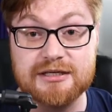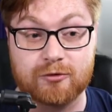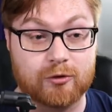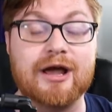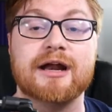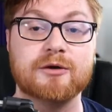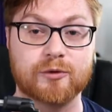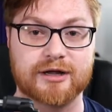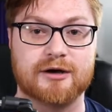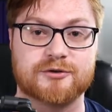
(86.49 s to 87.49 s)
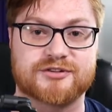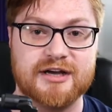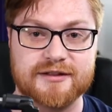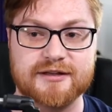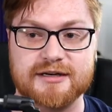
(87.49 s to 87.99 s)
or anyone else
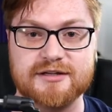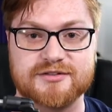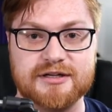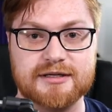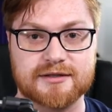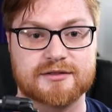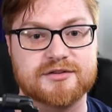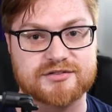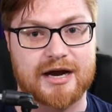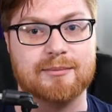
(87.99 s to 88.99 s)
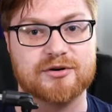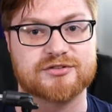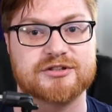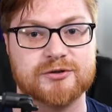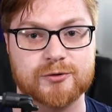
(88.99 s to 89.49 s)
that is in the
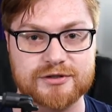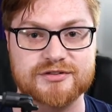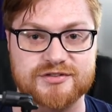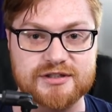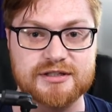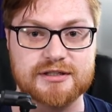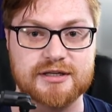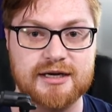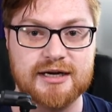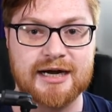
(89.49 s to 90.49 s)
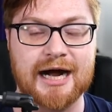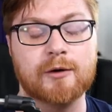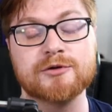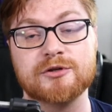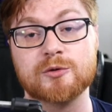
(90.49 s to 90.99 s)
cybersecurity scene,
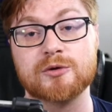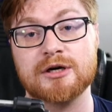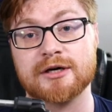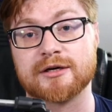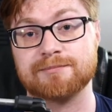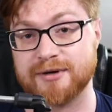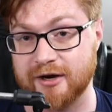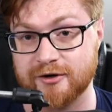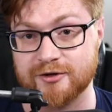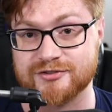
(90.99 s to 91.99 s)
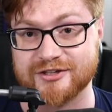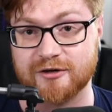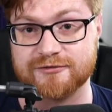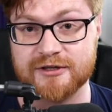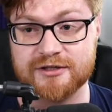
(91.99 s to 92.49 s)
how you compare
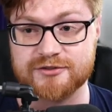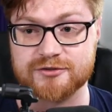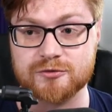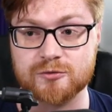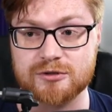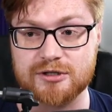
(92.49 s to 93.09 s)
yourself to